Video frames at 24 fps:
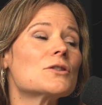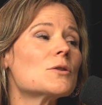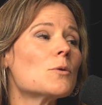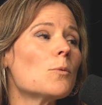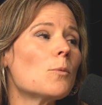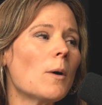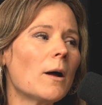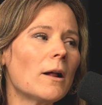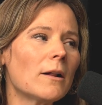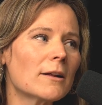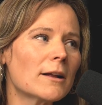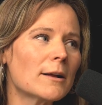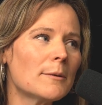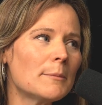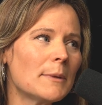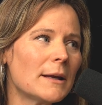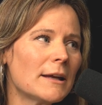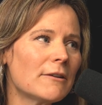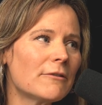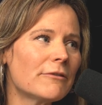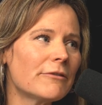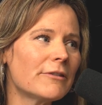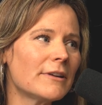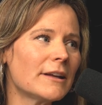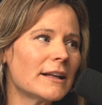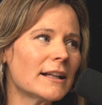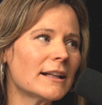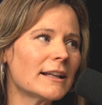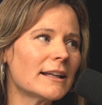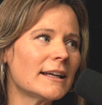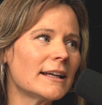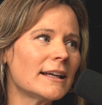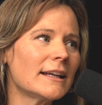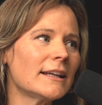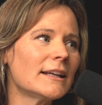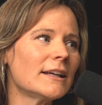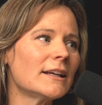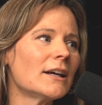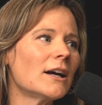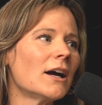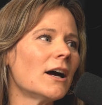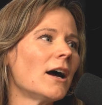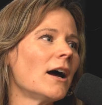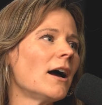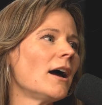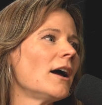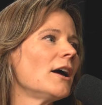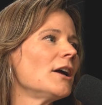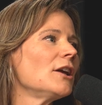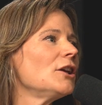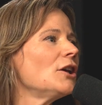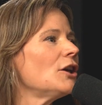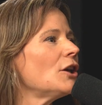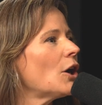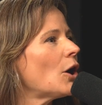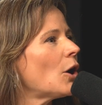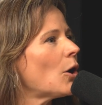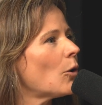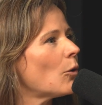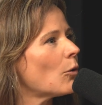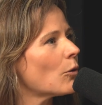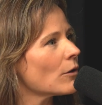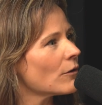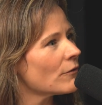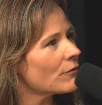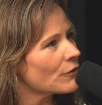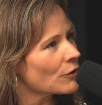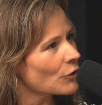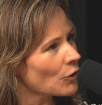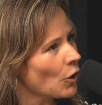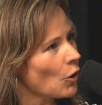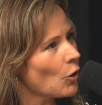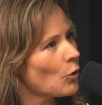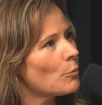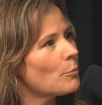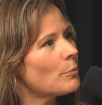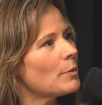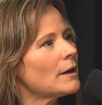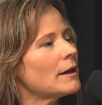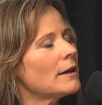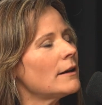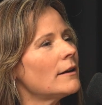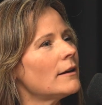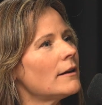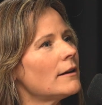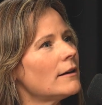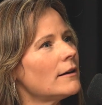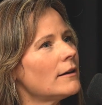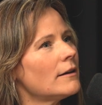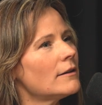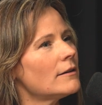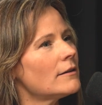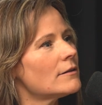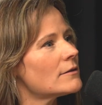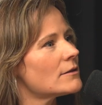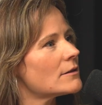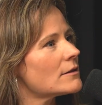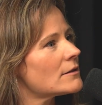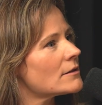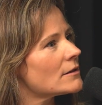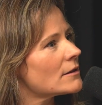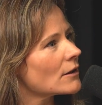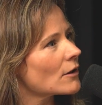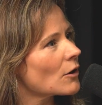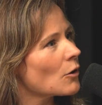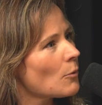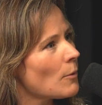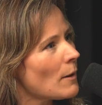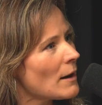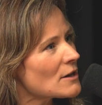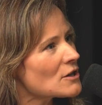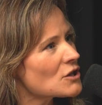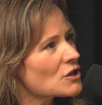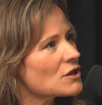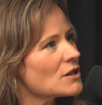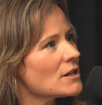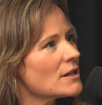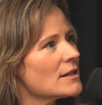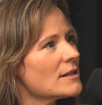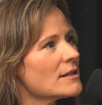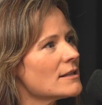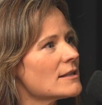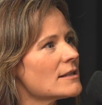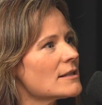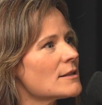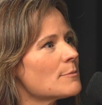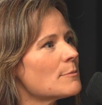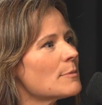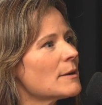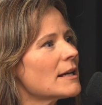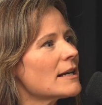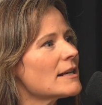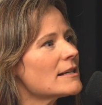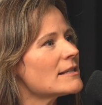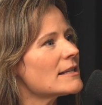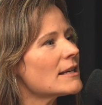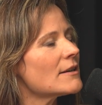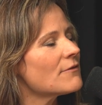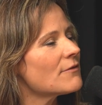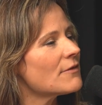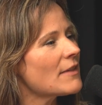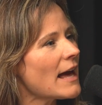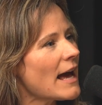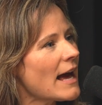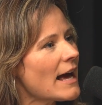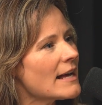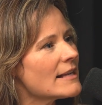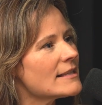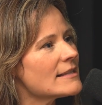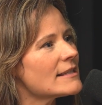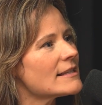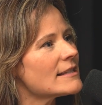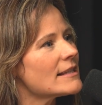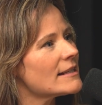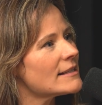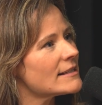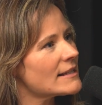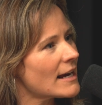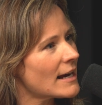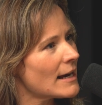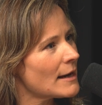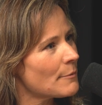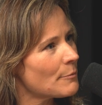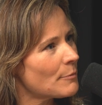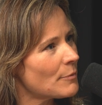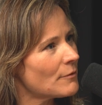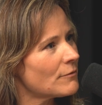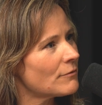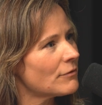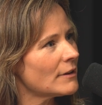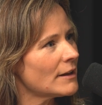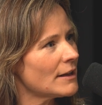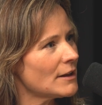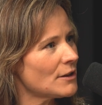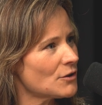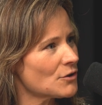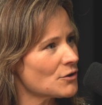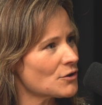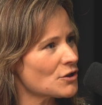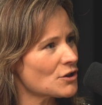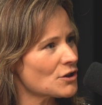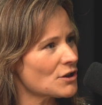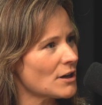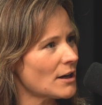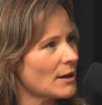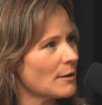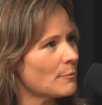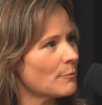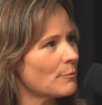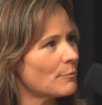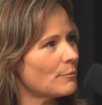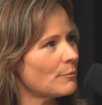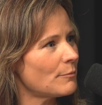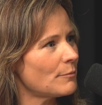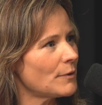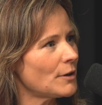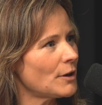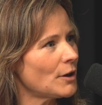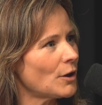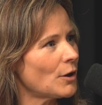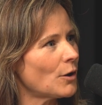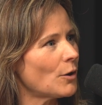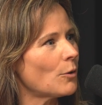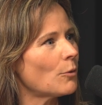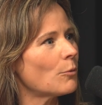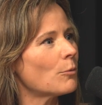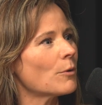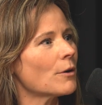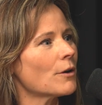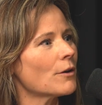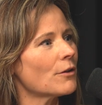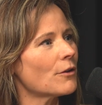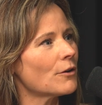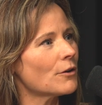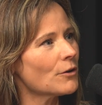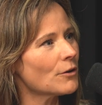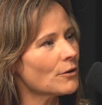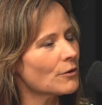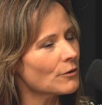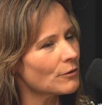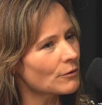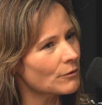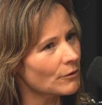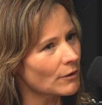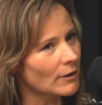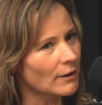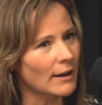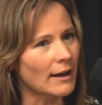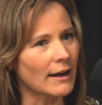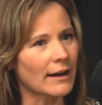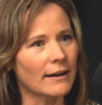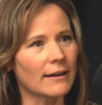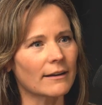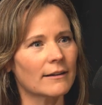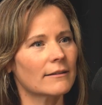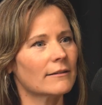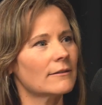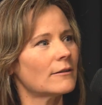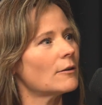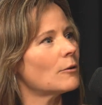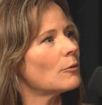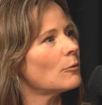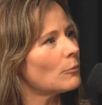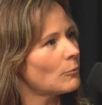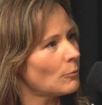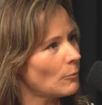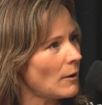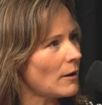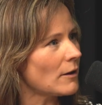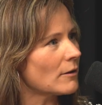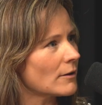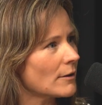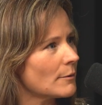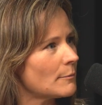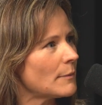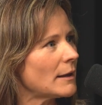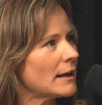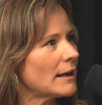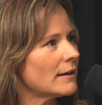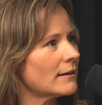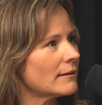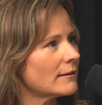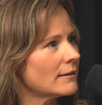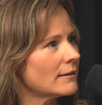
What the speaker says: a welcoming feeling, or if they're open to questions, because if that's the type of leadership, where they're like welcoming,